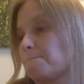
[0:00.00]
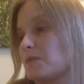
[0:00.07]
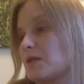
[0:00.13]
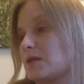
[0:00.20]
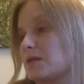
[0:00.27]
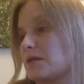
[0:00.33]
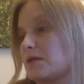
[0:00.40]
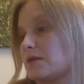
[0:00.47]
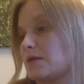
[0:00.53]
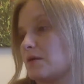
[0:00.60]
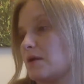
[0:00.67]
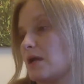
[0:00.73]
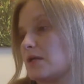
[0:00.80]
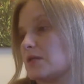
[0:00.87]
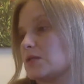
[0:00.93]

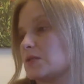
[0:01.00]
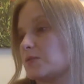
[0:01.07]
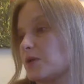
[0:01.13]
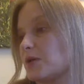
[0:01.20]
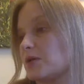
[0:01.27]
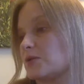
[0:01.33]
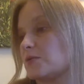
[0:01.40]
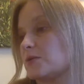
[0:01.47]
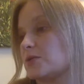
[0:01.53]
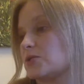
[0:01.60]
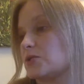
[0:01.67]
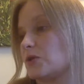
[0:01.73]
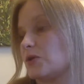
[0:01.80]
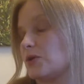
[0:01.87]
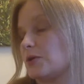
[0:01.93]
clear and sprinkled with
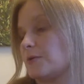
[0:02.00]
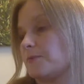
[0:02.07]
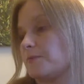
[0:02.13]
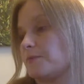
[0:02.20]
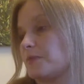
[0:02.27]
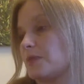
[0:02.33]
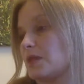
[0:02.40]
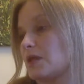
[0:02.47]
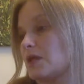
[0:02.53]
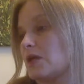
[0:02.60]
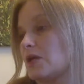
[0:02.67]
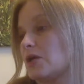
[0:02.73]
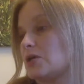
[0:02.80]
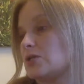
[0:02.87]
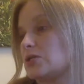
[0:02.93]
sugar.
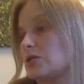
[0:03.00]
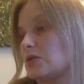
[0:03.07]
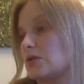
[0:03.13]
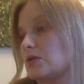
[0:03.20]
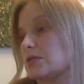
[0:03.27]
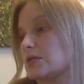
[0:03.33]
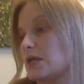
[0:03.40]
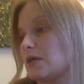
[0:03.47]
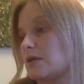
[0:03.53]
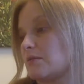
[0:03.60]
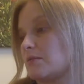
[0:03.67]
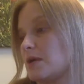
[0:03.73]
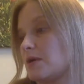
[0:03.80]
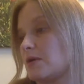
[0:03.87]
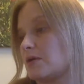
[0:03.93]
She looks like an
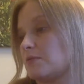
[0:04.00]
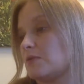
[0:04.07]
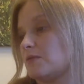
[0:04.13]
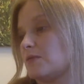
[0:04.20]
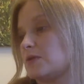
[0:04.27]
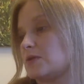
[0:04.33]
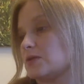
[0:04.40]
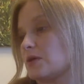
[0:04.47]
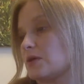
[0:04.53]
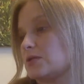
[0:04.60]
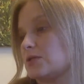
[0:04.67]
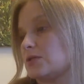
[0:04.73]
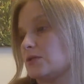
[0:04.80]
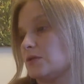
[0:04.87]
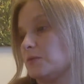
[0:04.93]
American movie star,
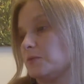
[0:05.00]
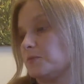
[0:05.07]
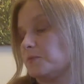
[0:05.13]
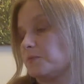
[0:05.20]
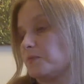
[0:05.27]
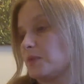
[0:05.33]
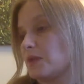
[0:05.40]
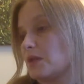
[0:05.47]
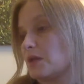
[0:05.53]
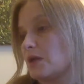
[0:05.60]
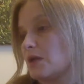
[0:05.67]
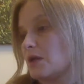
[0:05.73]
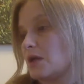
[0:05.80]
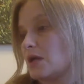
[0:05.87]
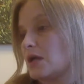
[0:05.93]
too.
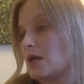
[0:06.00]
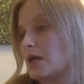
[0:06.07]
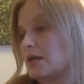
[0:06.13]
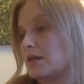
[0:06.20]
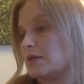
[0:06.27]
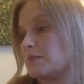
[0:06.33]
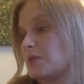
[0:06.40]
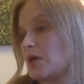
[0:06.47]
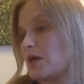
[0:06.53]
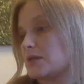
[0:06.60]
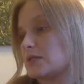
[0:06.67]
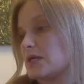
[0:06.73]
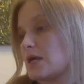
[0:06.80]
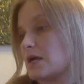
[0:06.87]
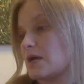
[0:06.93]
Honey
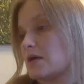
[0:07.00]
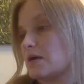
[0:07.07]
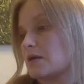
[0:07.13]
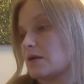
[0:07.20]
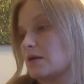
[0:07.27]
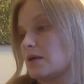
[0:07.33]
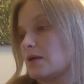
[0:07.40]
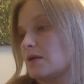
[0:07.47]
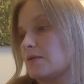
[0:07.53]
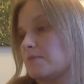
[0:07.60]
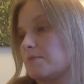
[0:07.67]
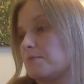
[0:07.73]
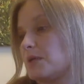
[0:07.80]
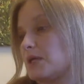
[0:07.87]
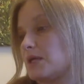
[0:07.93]
blonde hair,
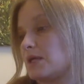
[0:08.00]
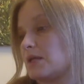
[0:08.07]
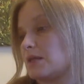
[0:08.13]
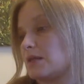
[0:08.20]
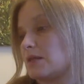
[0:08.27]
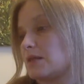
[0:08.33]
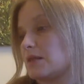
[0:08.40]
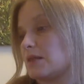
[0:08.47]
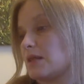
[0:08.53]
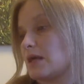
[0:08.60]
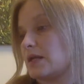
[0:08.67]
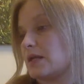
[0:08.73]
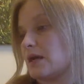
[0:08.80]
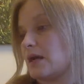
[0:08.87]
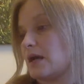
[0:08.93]
big,
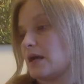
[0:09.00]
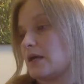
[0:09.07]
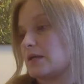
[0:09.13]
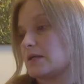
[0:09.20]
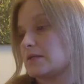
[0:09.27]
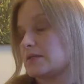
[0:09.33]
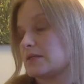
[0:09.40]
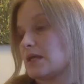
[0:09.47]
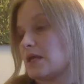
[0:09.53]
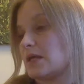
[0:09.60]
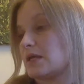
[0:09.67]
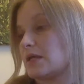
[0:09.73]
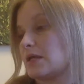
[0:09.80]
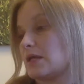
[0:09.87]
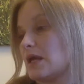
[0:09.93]
light eyes,
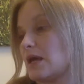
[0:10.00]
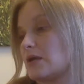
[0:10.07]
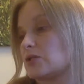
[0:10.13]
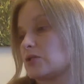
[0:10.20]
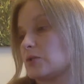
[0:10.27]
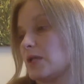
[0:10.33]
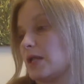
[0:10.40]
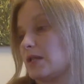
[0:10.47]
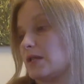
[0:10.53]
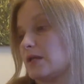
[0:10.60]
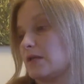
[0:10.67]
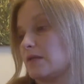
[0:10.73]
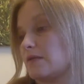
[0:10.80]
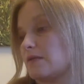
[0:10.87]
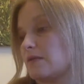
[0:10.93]
and casual
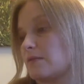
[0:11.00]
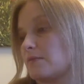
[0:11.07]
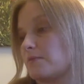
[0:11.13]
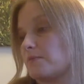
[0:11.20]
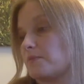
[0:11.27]
elegance.